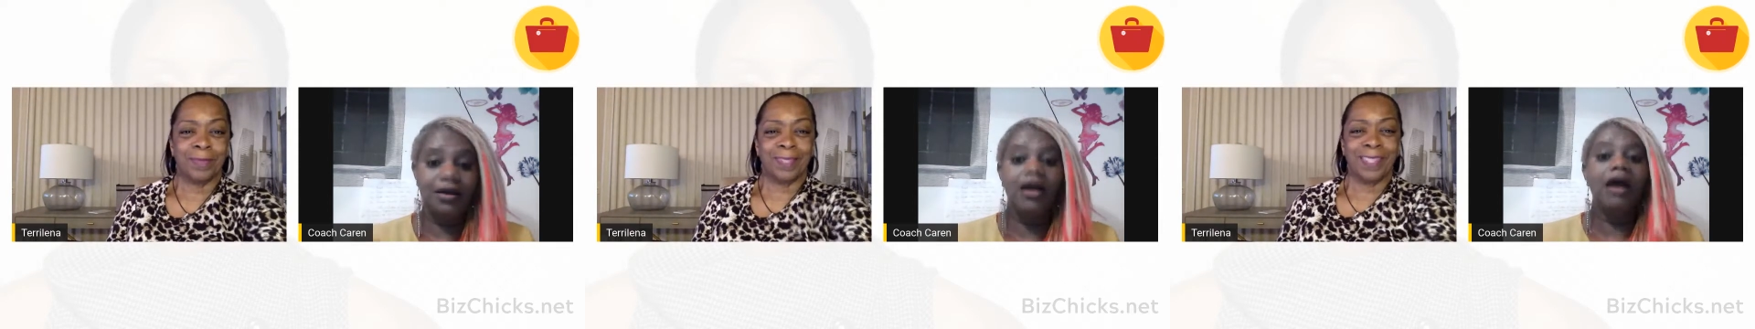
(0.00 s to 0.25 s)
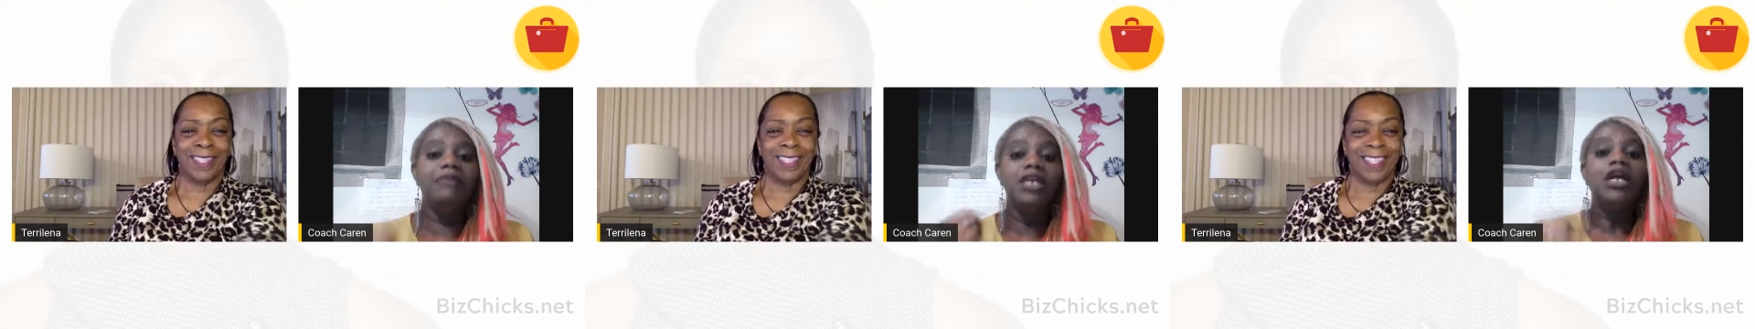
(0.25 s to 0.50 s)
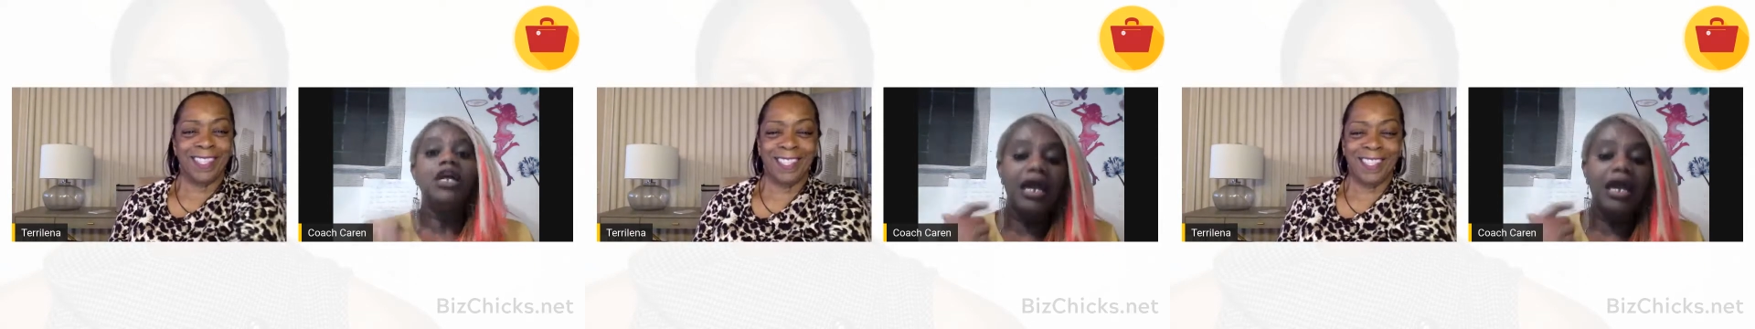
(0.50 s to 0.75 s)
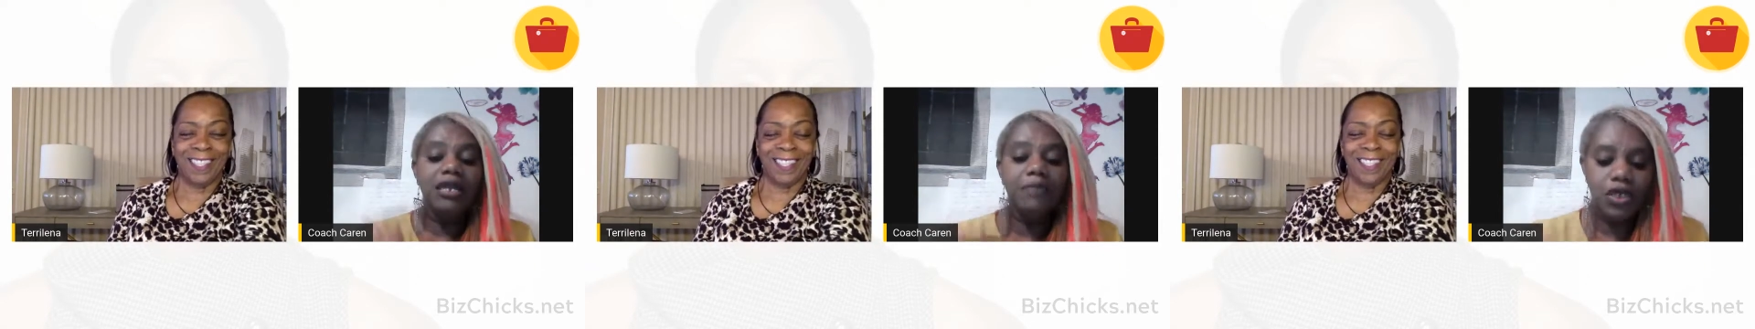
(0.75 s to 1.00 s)
Speaker 1: I mean,
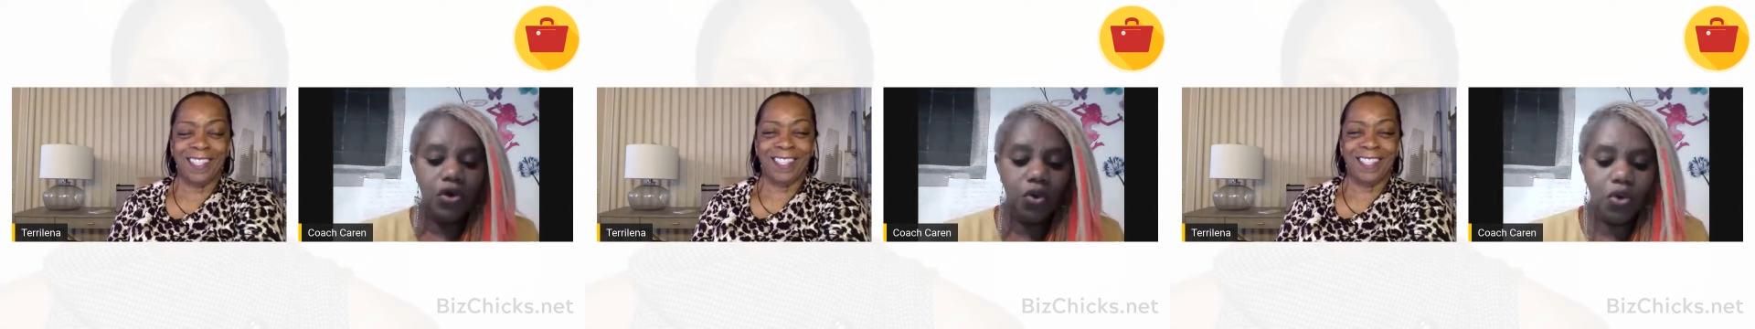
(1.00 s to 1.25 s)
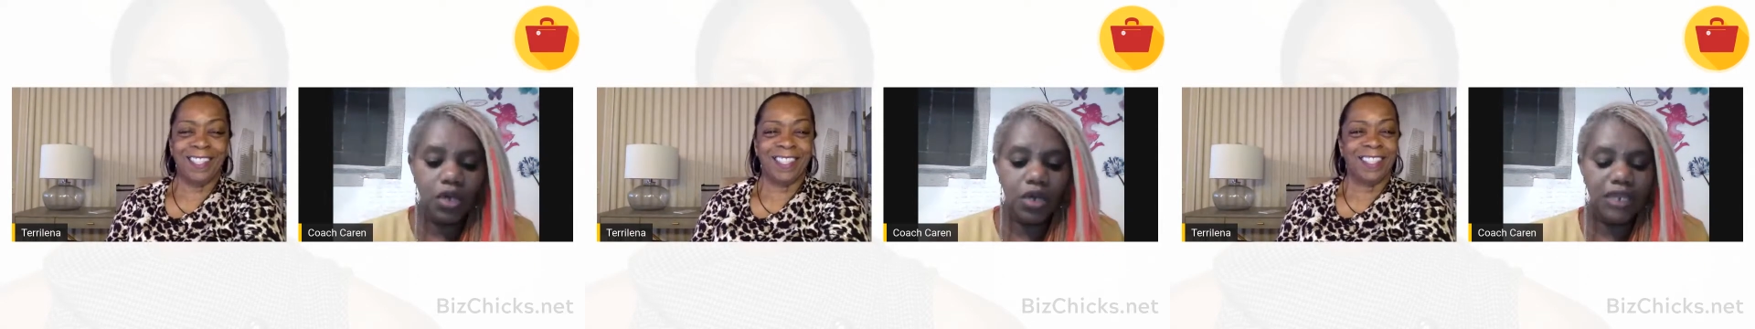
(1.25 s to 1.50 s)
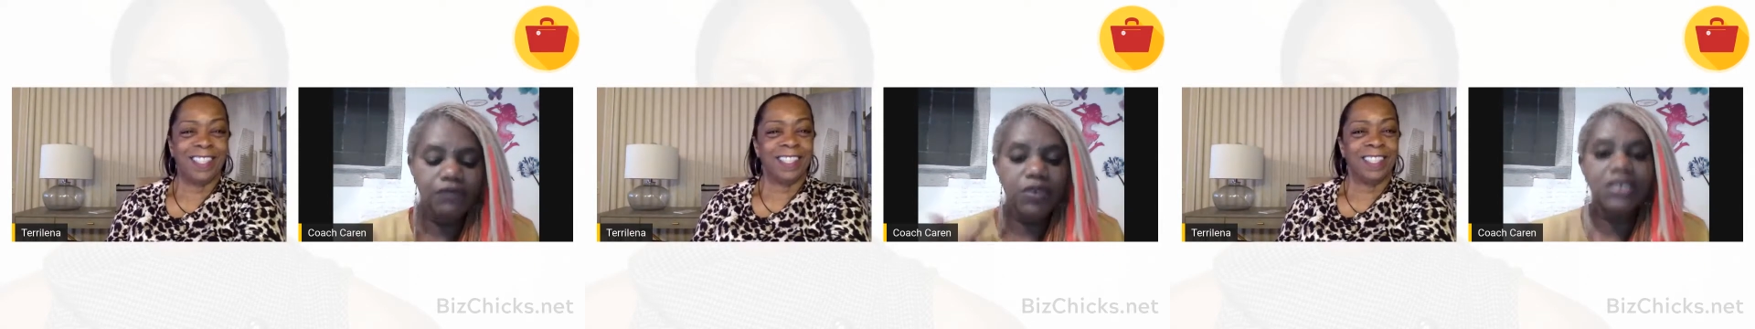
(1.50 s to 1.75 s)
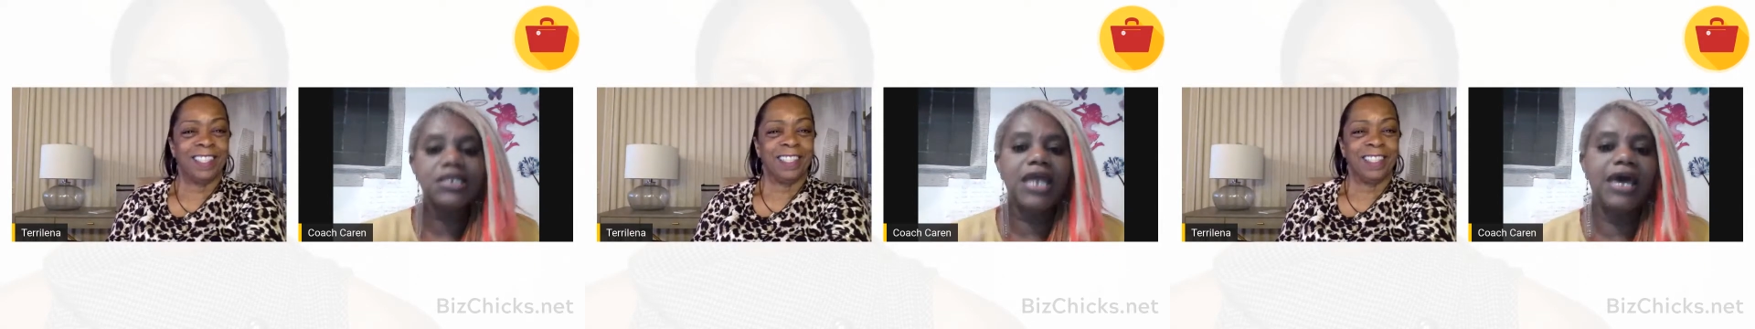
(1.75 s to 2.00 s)
anybody who can
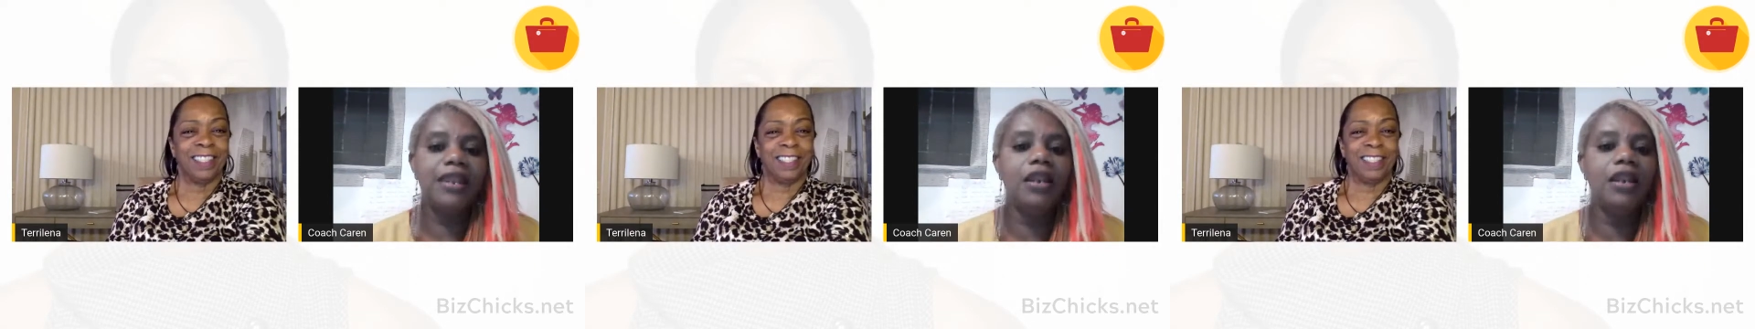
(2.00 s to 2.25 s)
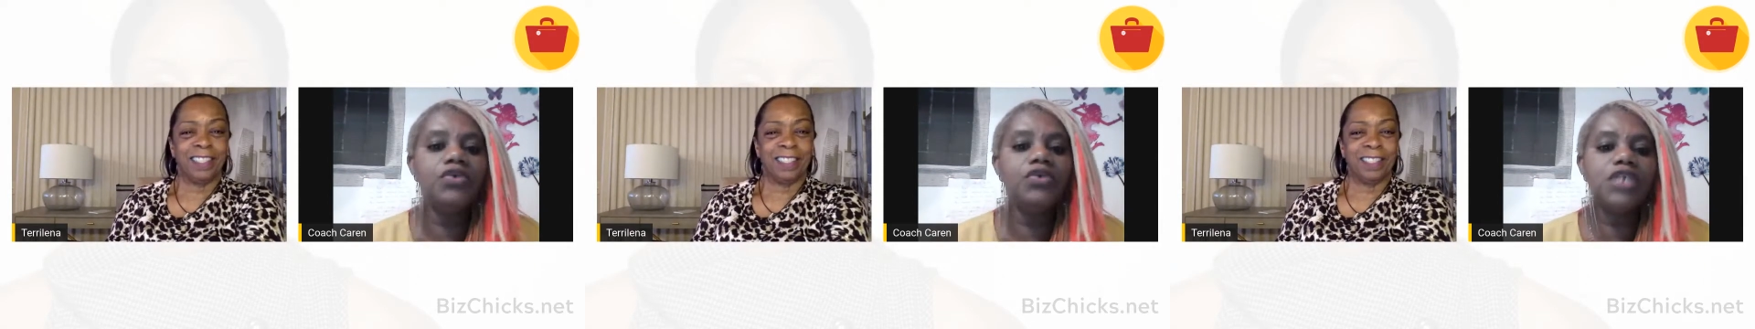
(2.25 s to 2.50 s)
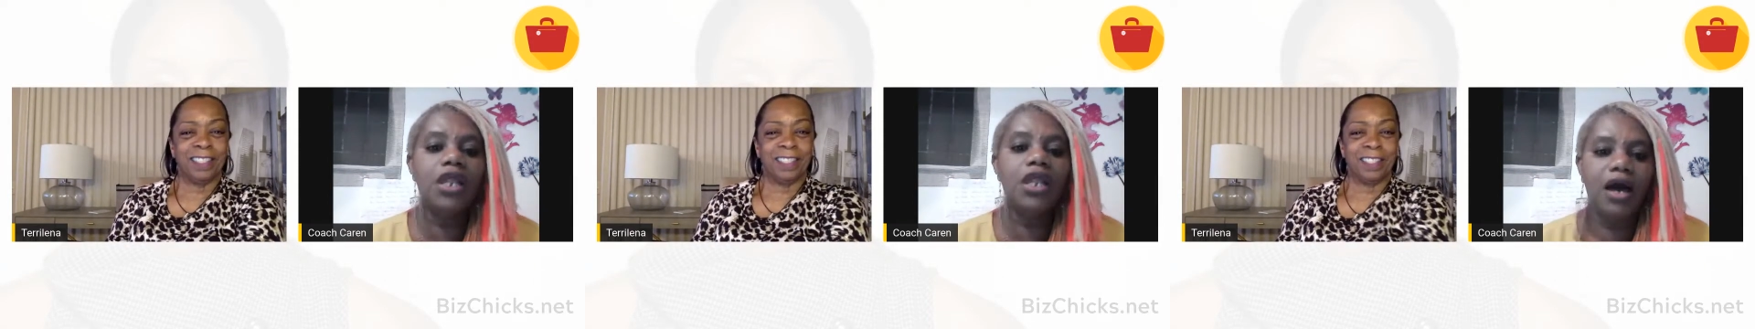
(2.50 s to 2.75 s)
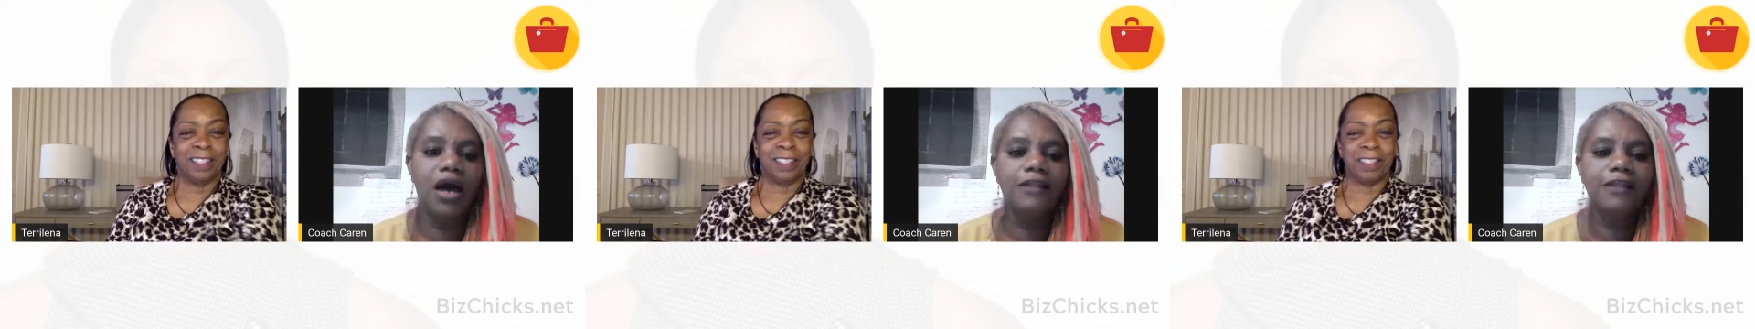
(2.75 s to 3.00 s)
withstand losing a
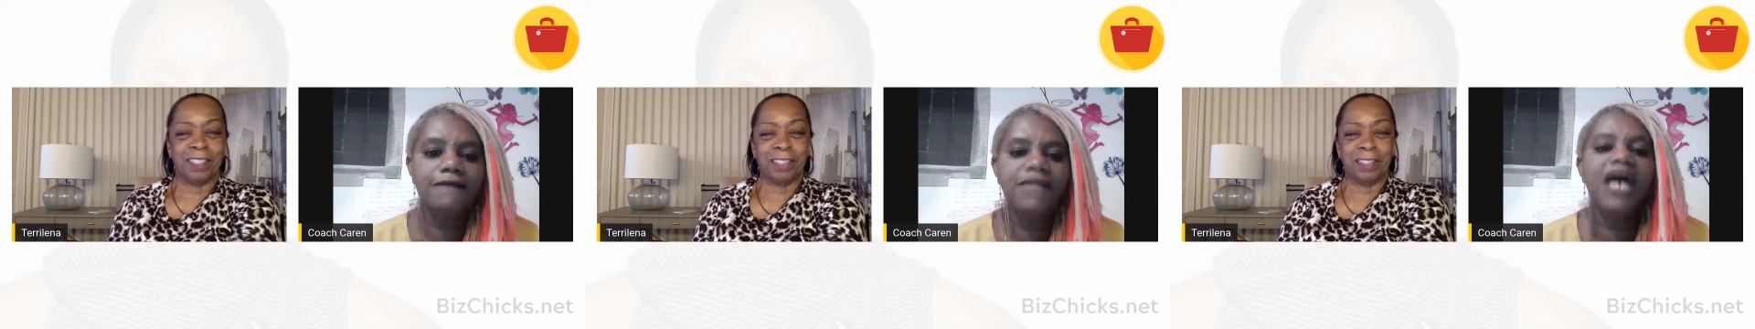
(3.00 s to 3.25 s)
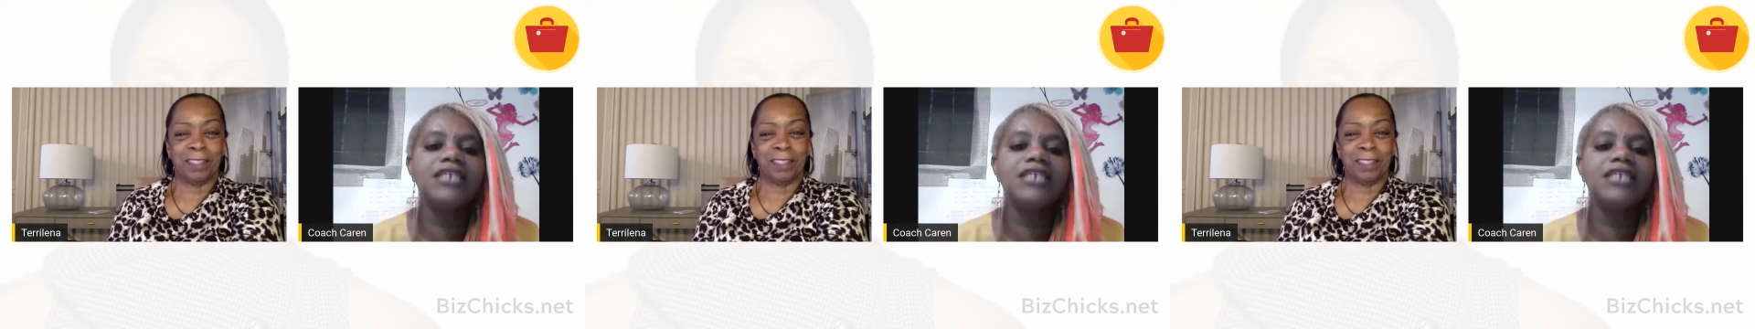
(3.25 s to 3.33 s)
lot has